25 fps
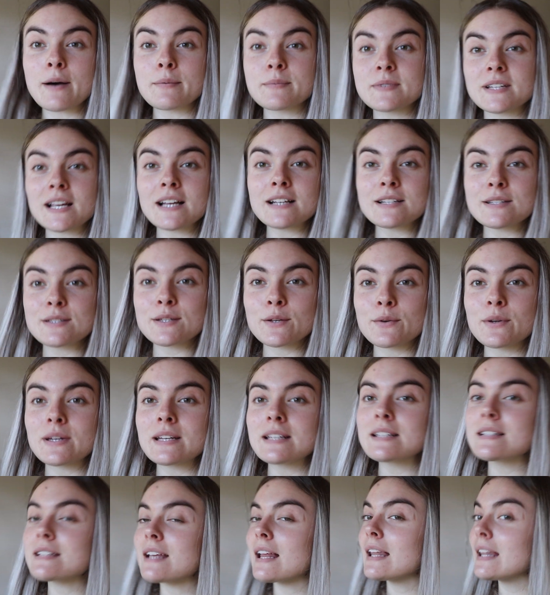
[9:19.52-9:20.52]
update, so it
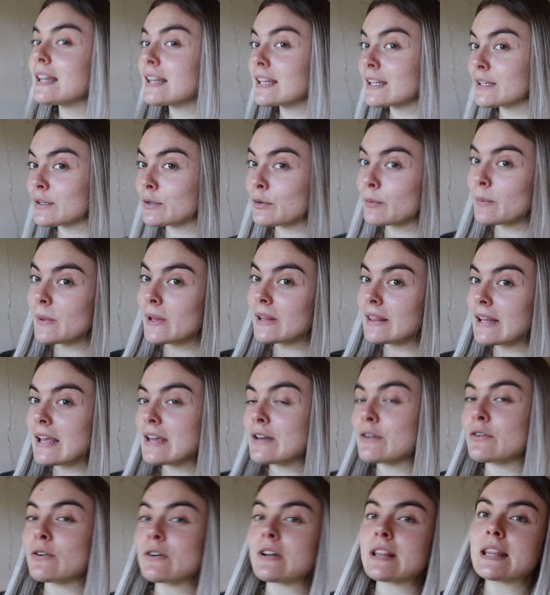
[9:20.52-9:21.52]
is a little bit
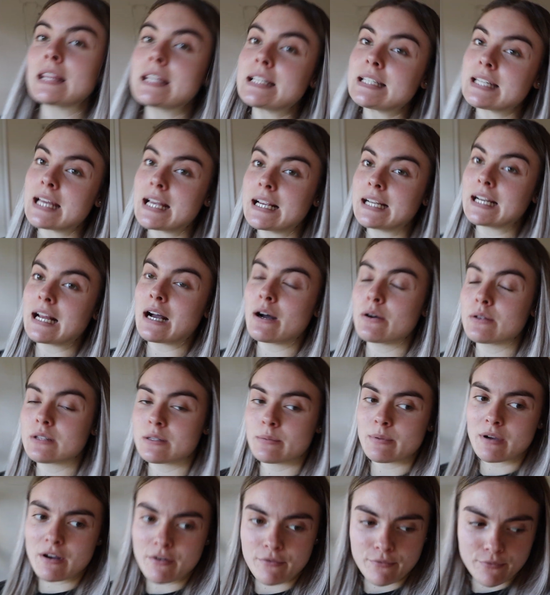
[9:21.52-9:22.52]
later on in the day now,
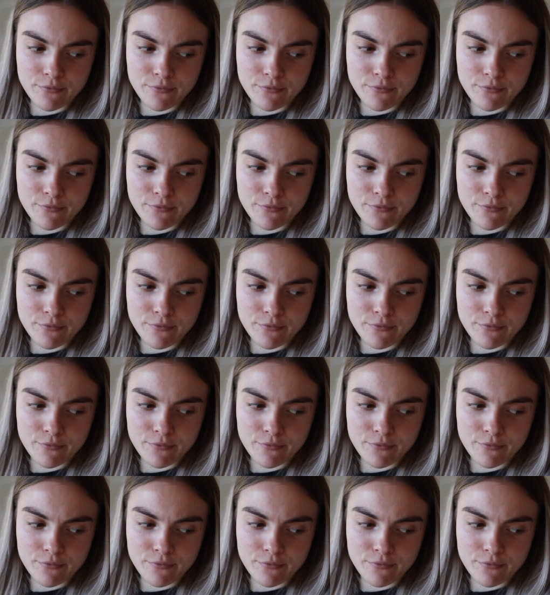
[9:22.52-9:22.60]
it's about